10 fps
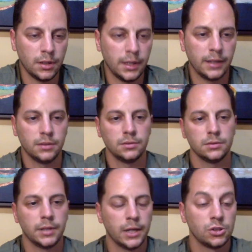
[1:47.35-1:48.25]

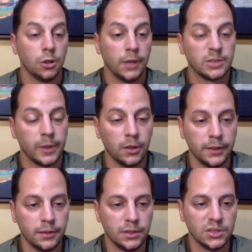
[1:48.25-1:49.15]
Actually, no, that's my
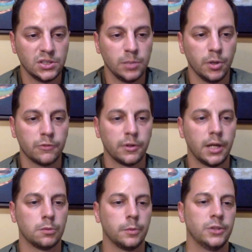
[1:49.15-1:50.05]
only DC book for
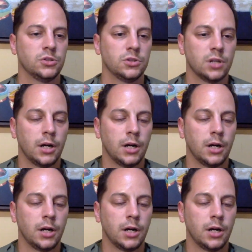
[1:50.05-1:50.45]
honorable mentions.